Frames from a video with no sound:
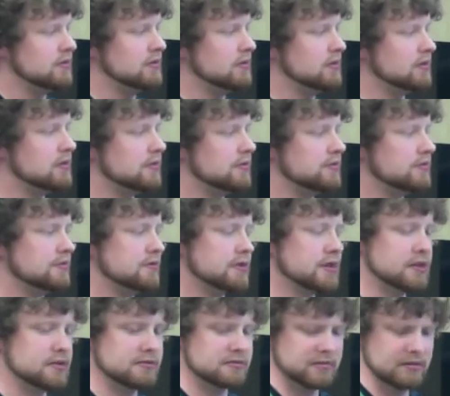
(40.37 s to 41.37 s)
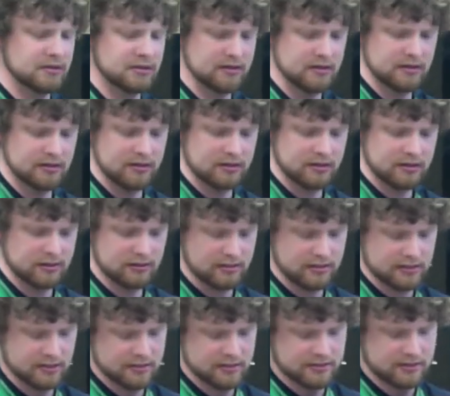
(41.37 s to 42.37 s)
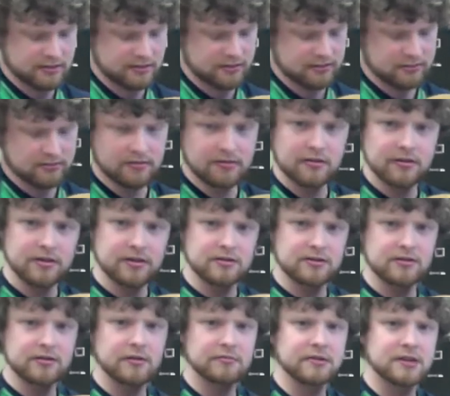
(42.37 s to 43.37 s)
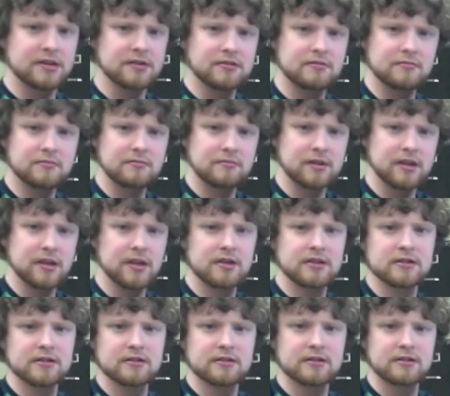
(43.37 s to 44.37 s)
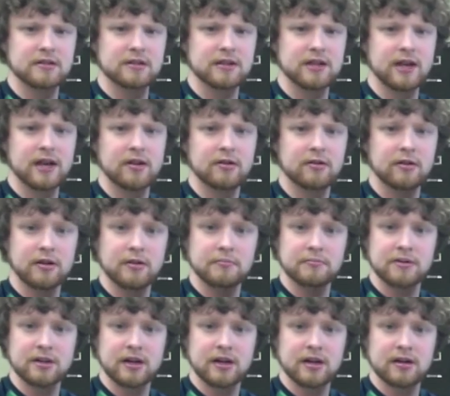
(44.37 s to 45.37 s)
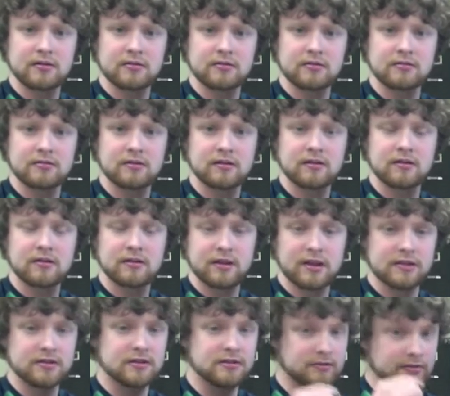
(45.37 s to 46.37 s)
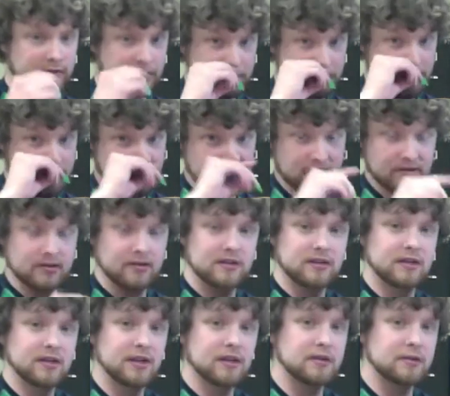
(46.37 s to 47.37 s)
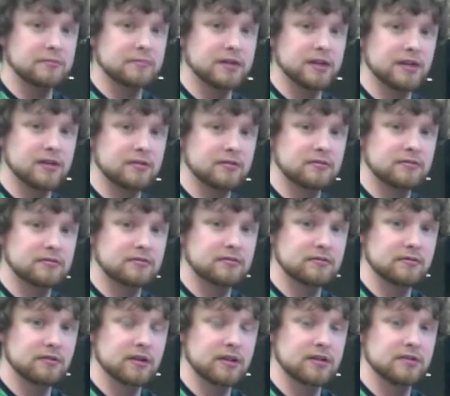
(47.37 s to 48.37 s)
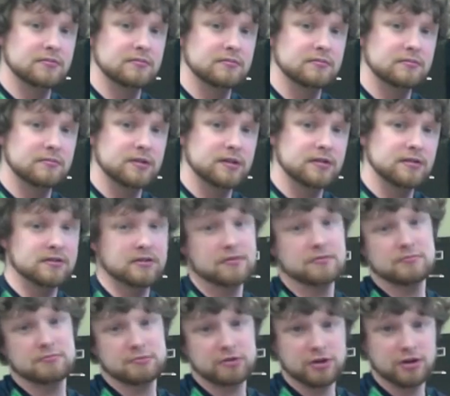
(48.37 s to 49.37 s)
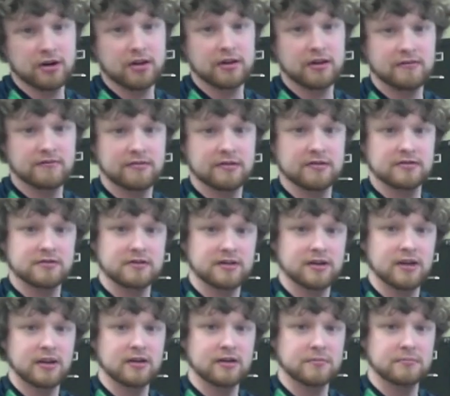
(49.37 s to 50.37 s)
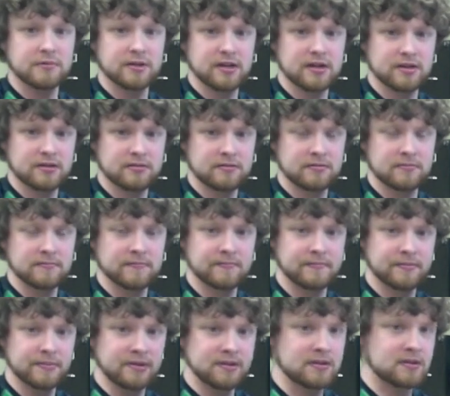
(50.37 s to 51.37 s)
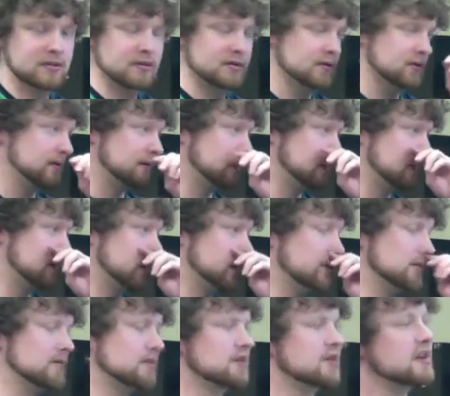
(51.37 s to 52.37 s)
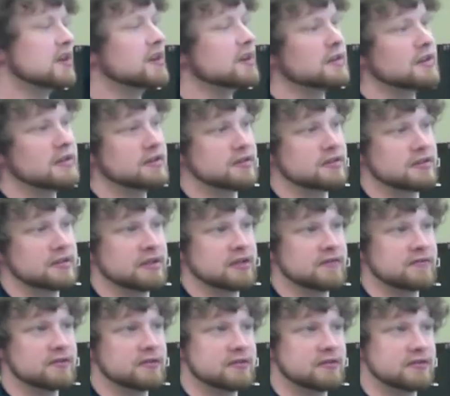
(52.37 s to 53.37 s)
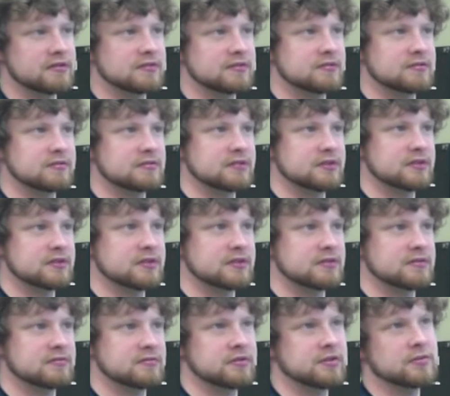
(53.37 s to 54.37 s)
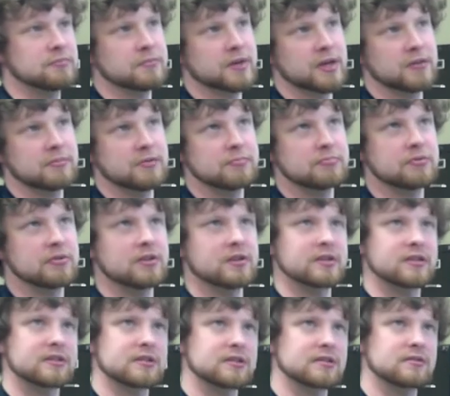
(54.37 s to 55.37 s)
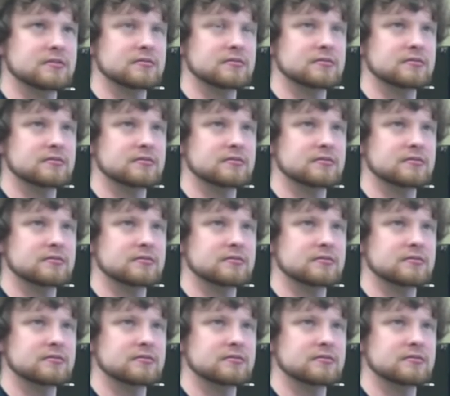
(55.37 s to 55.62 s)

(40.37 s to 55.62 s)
all throughout. All right. So the strumming is down, up, down. That's a triplet. Down, up, down. Right. So try that first. Down, up, down. Okay. And even though you may be playing in